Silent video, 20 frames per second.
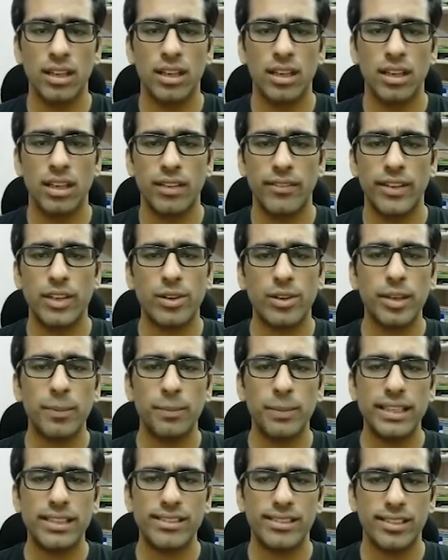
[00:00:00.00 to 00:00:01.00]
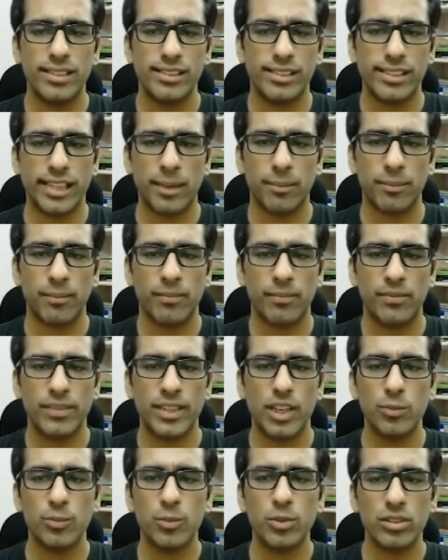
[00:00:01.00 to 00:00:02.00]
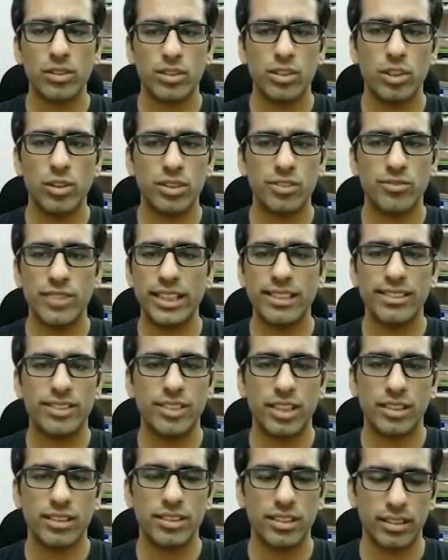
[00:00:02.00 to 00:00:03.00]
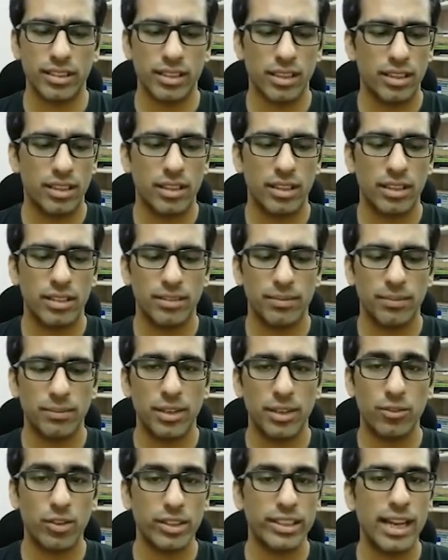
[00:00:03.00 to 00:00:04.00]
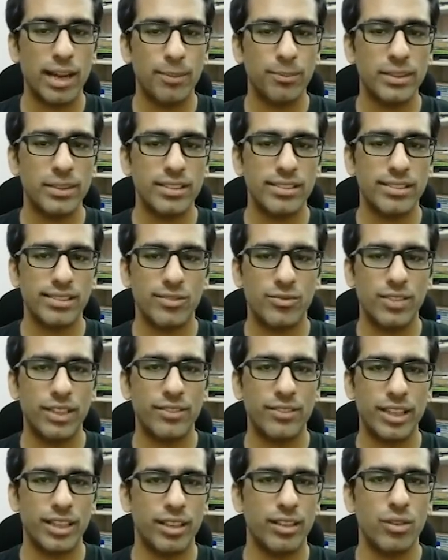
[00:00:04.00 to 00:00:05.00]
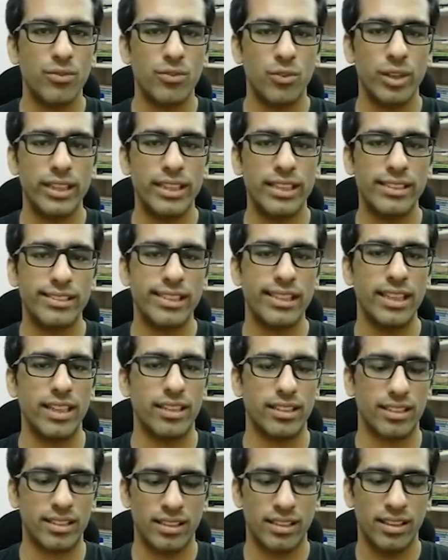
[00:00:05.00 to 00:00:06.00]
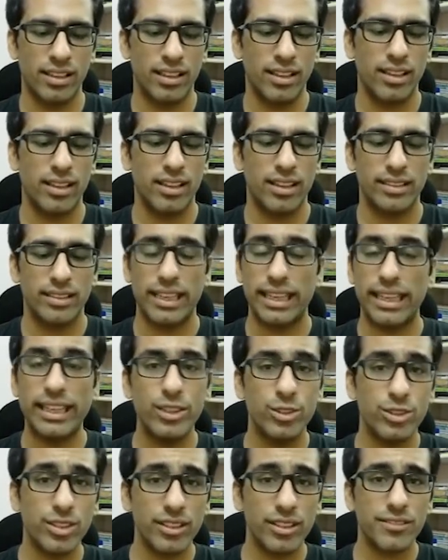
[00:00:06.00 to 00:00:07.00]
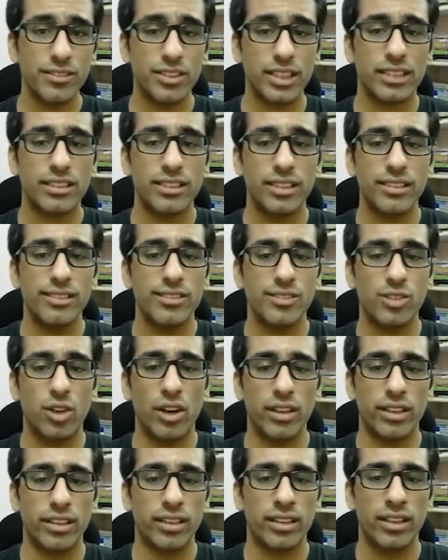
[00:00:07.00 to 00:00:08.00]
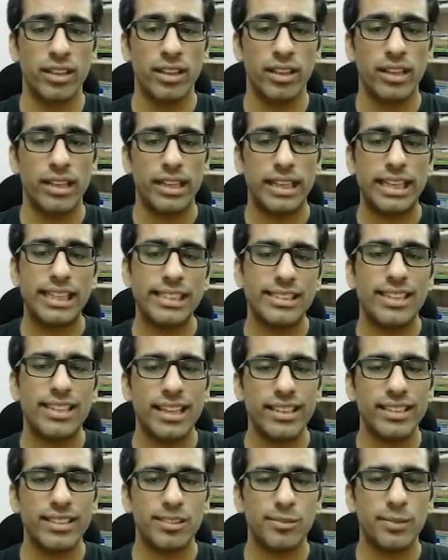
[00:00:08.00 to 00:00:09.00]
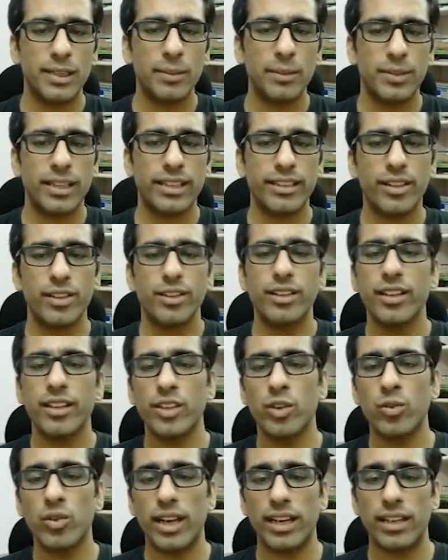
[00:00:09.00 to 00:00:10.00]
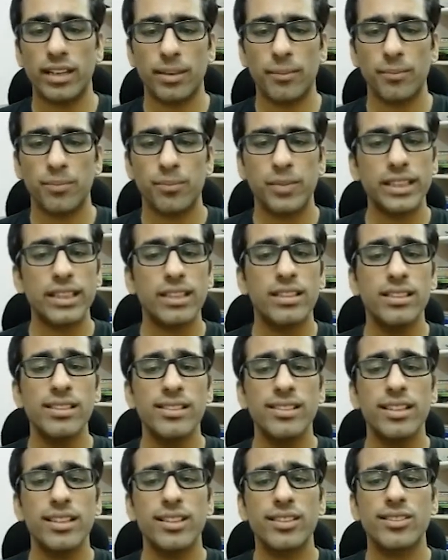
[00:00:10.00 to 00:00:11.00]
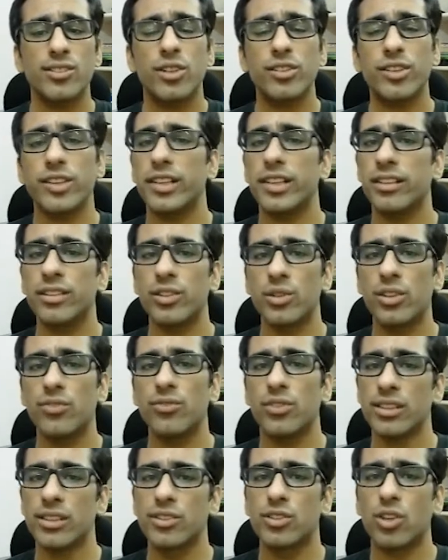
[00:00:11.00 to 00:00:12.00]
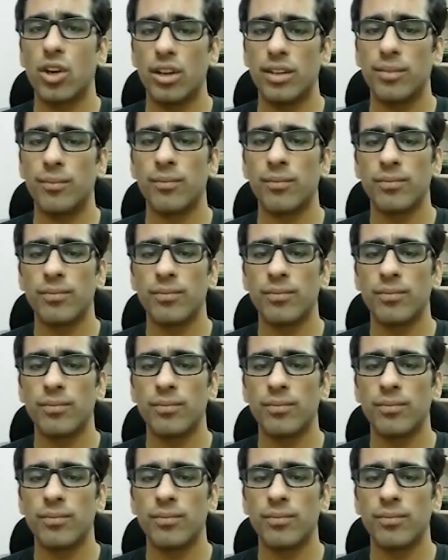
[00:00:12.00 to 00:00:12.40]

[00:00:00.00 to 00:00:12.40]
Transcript: We look at PS this time. The output looks very structured. But what happens when we turn off ONLCR? The illusion of structure is gone. Each line is being printed on a new line, but the cursor does not return to the first column.